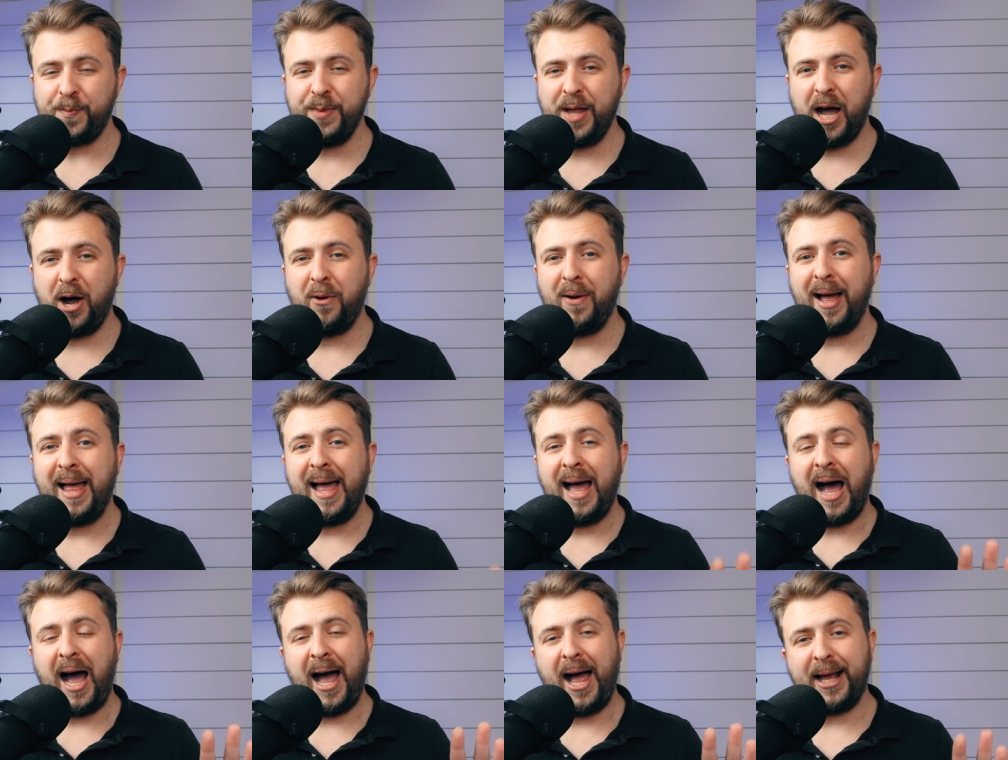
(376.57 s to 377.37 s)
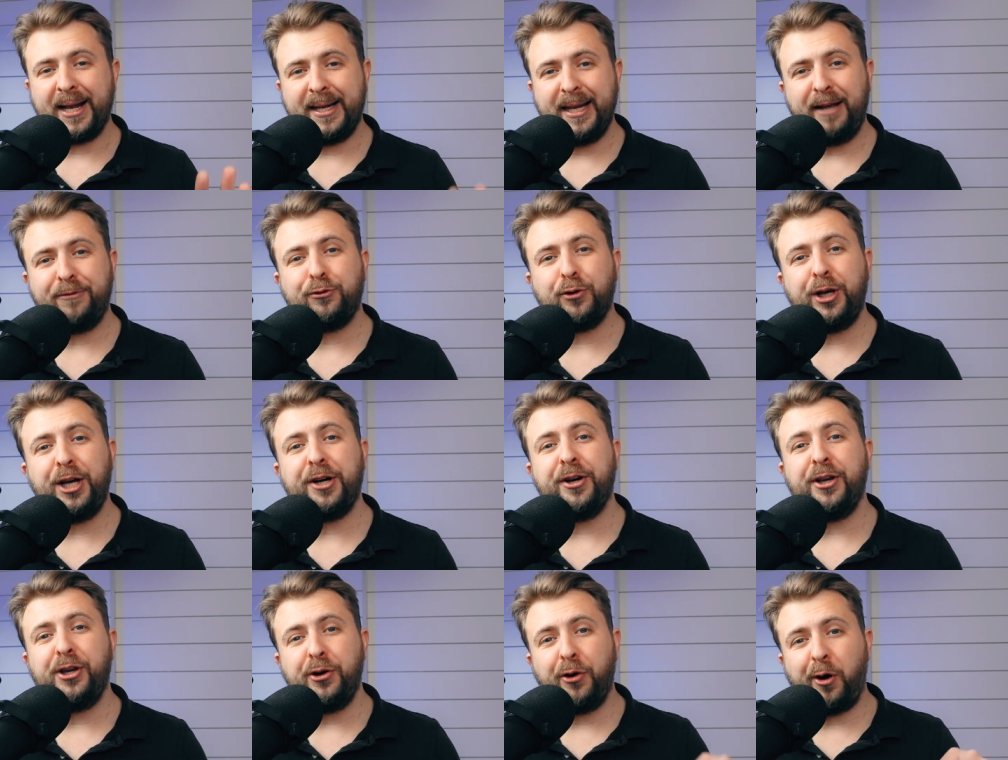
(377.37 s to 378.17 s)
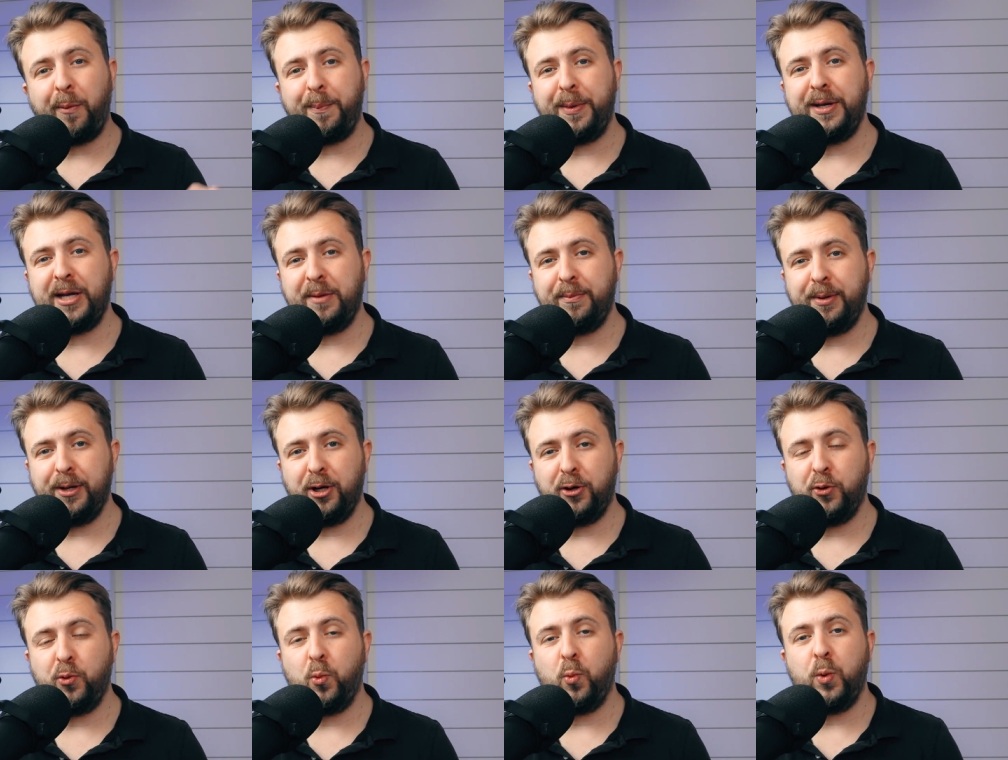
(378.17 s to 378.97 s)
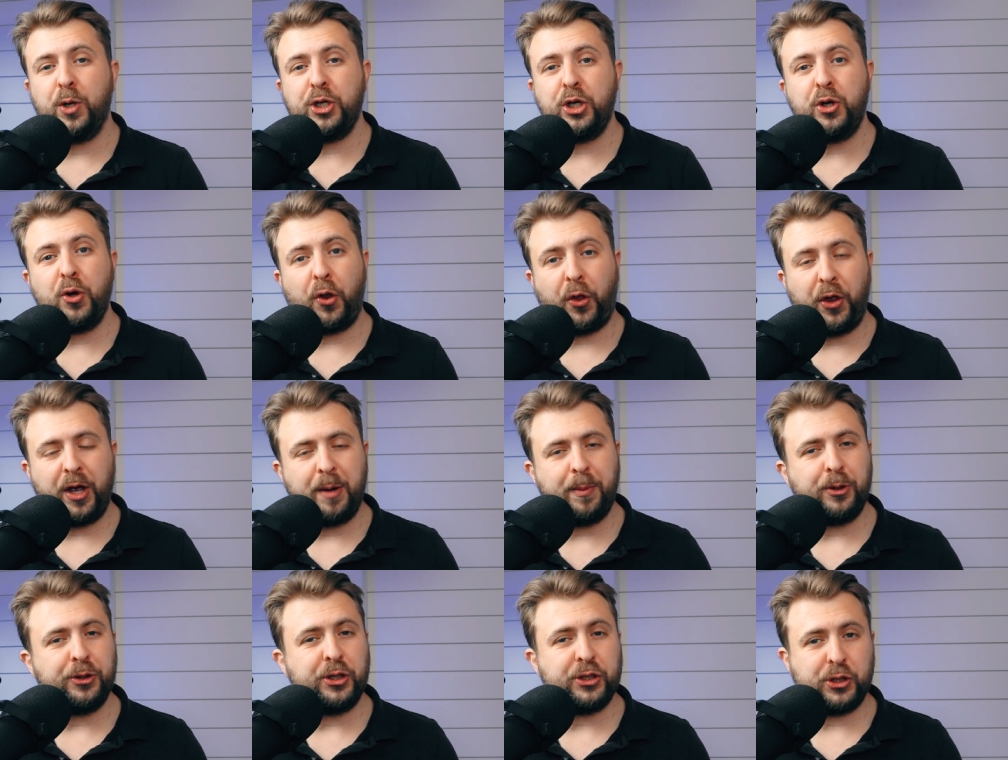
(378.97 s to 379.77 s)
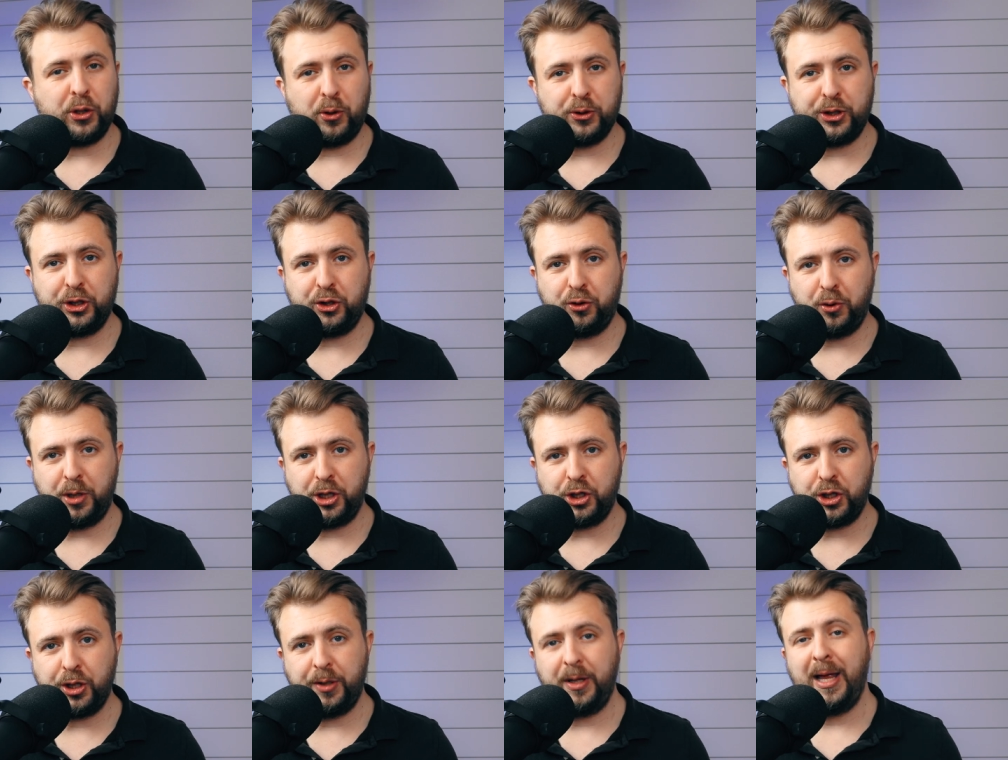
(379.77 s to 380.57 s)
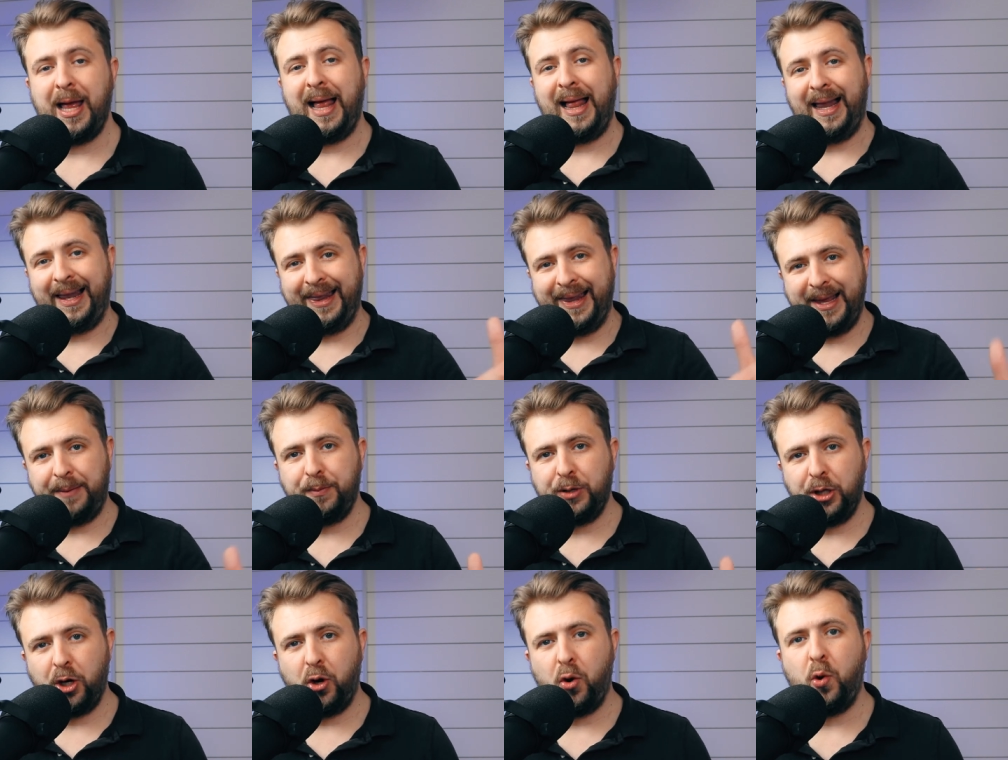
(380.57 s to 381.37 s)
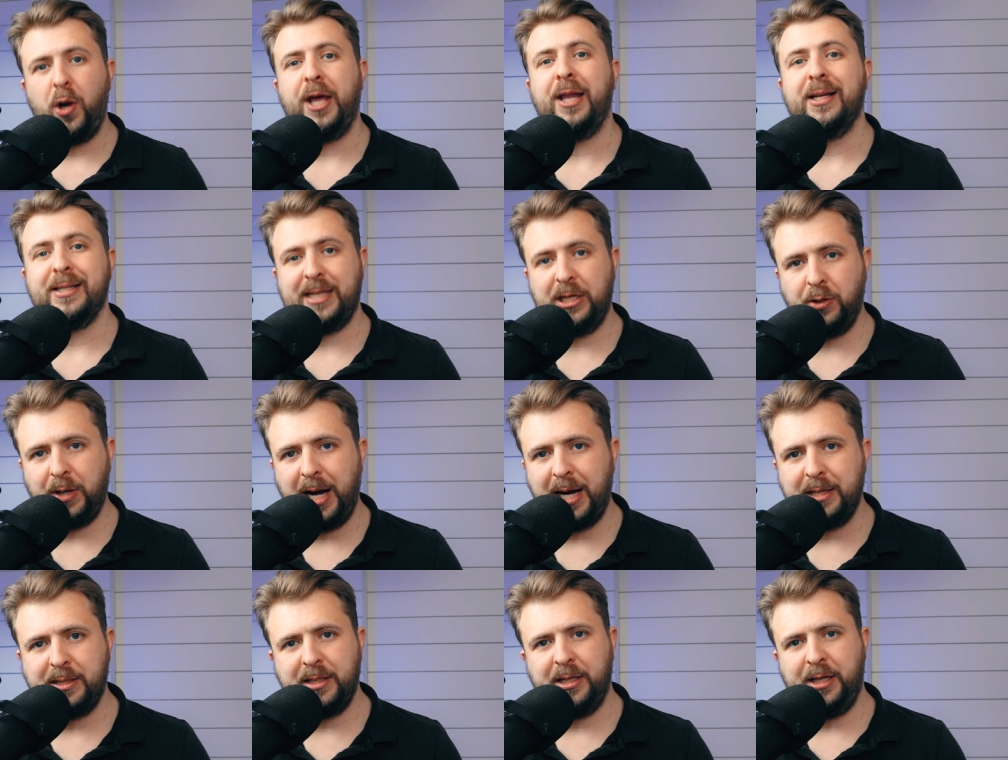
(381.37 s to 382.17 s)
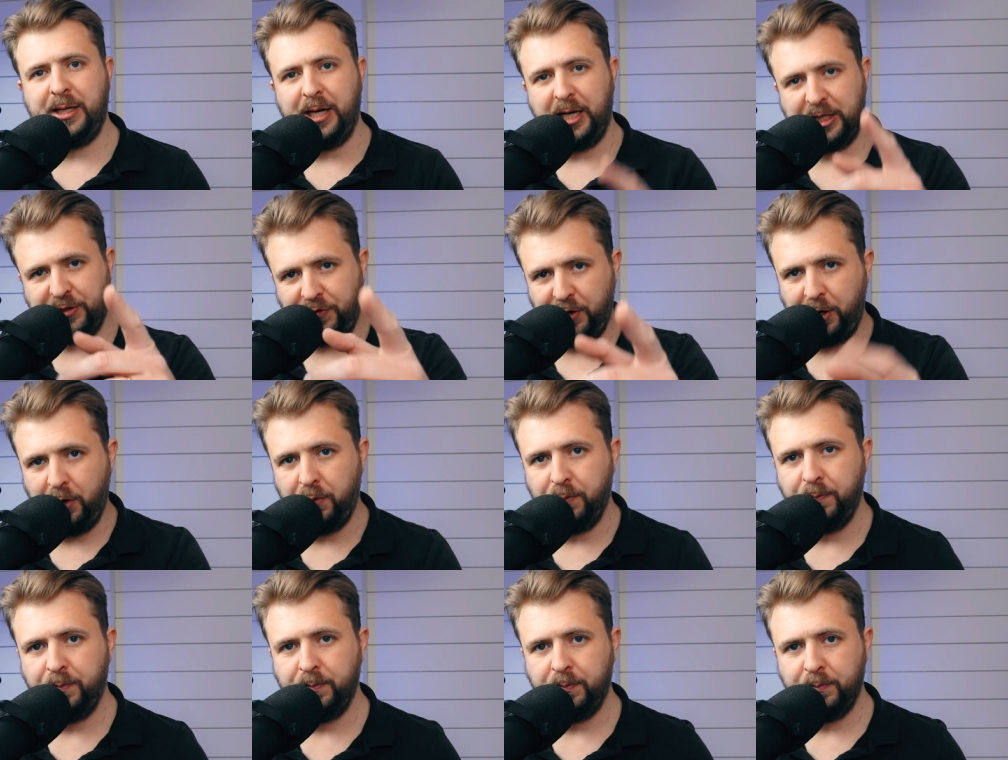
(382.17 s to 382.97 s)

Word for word: Now, I'd love to hear your opinion below, what you think about this whole situation. Let me know, and I'll see you guys in the next video.